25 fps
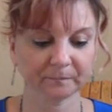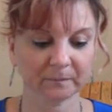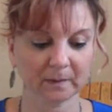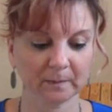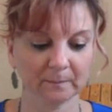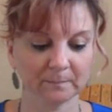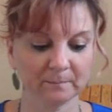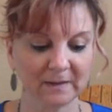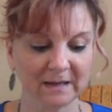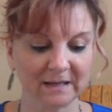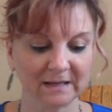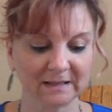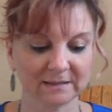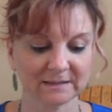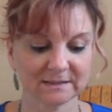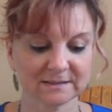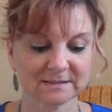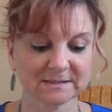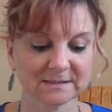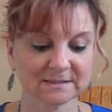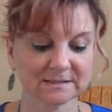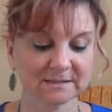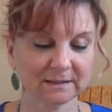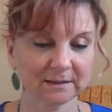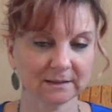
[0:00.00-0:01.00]

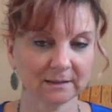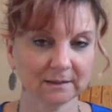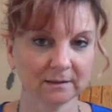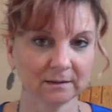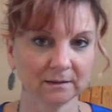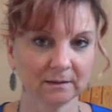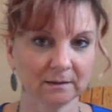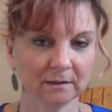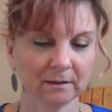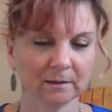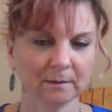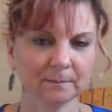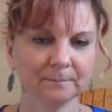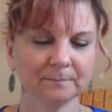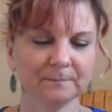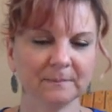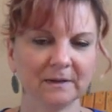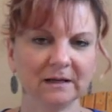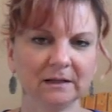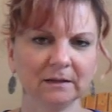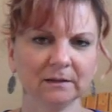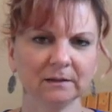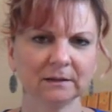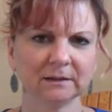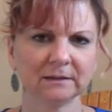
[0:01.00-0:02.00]
Medicine,
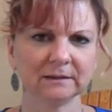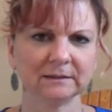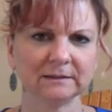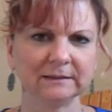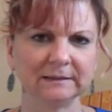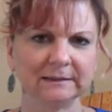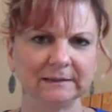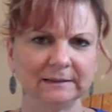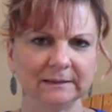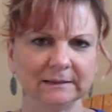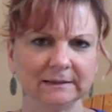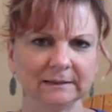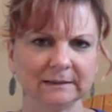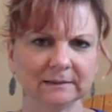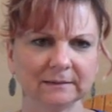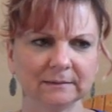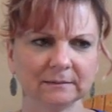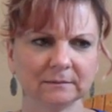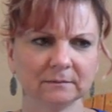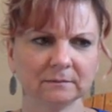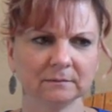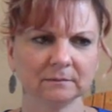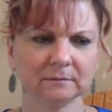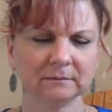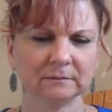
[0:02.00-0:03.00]
melody.
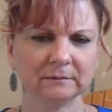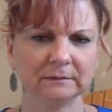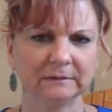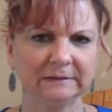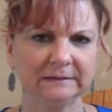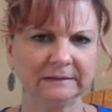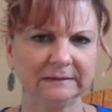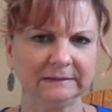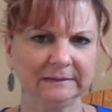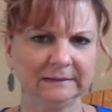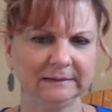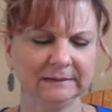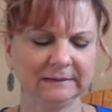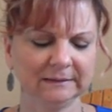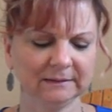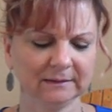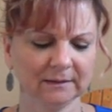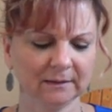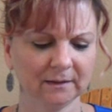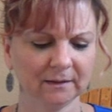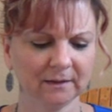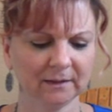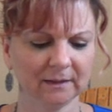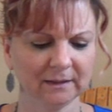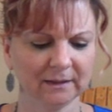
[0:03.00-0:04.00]
E
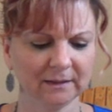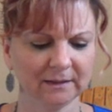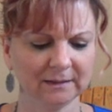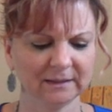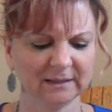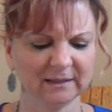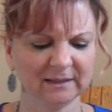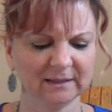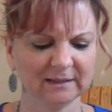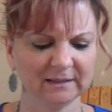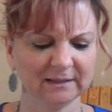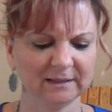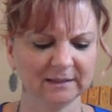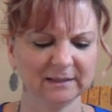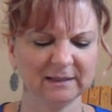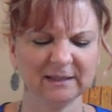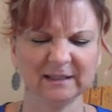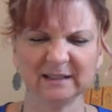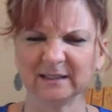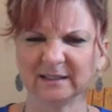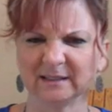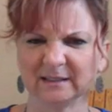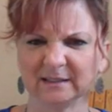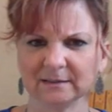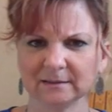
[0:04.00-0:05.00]
and
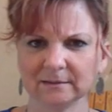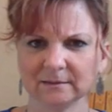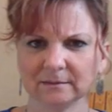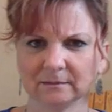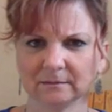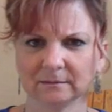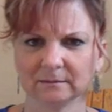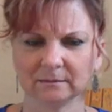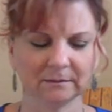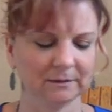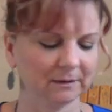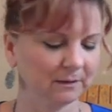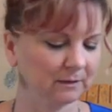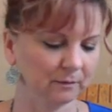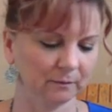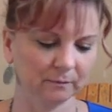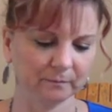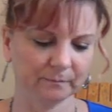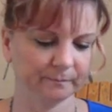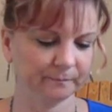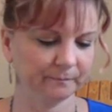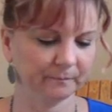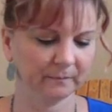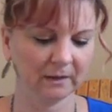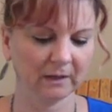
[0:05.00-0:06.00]
in, no.
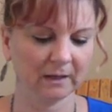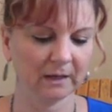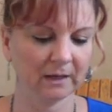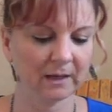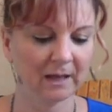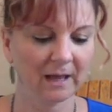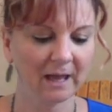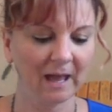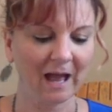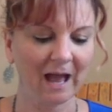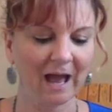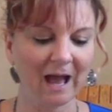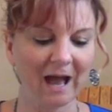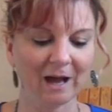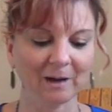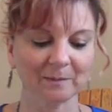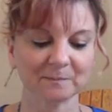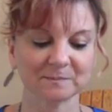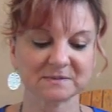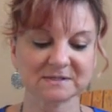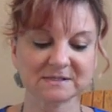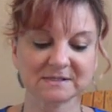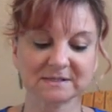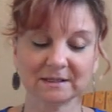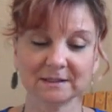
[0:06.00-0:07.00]

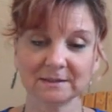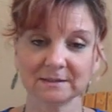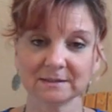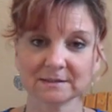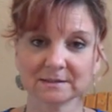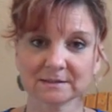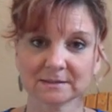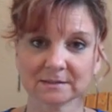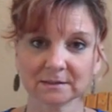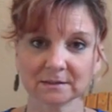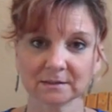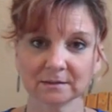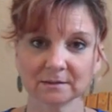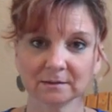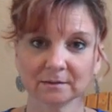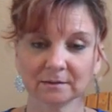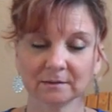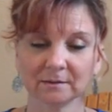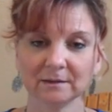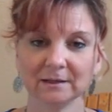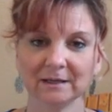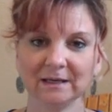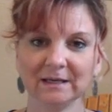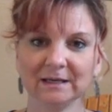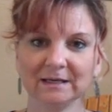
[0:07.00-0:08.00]
Absent,
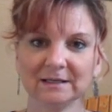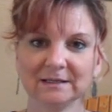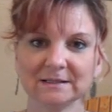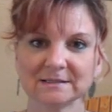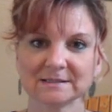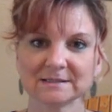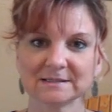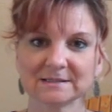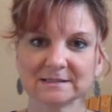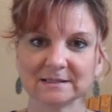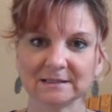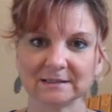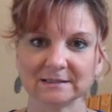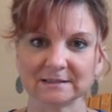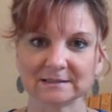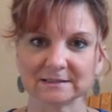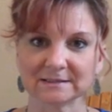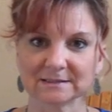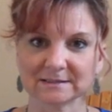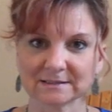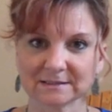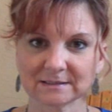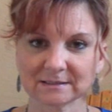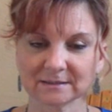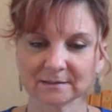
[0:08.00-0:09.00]

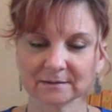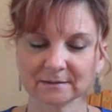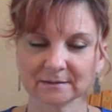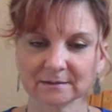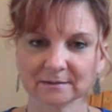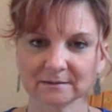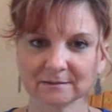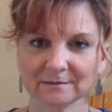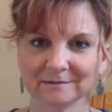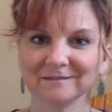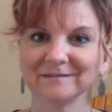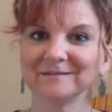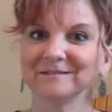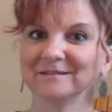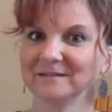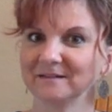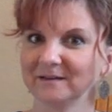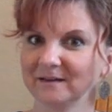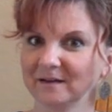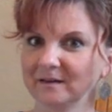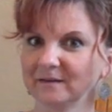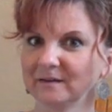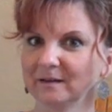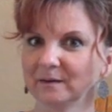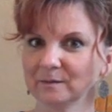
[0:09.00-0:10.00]
innocent.
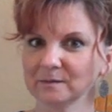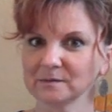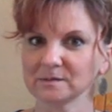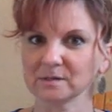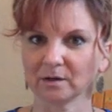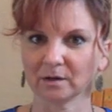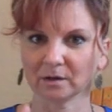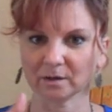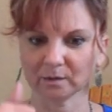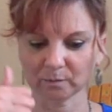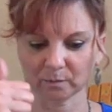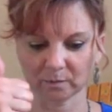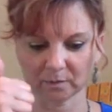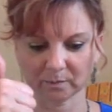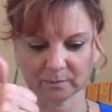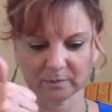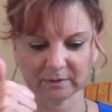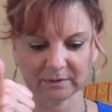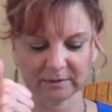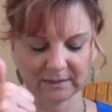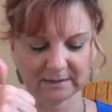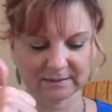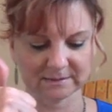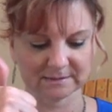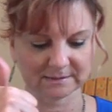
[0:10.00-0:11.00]
Yeah, that was a hard one,
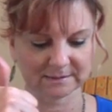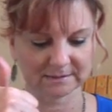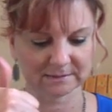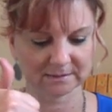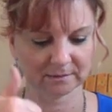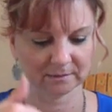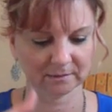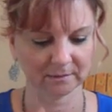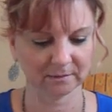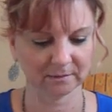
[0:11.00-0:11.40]
but yes.